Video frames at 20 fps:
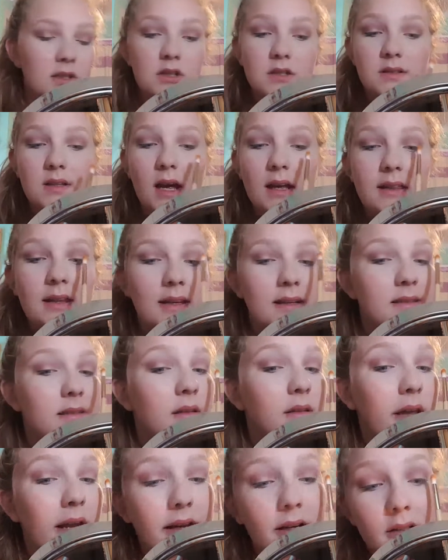just, I think it's a
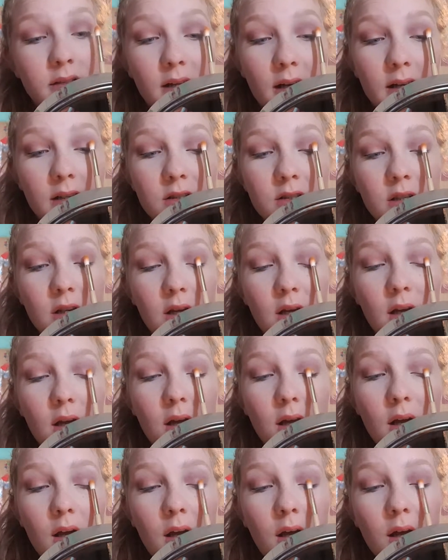lighter touch
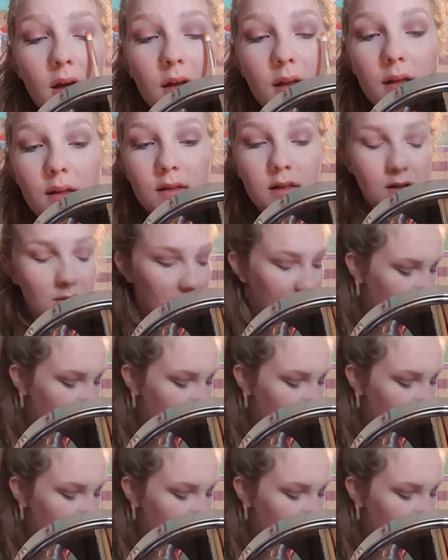than my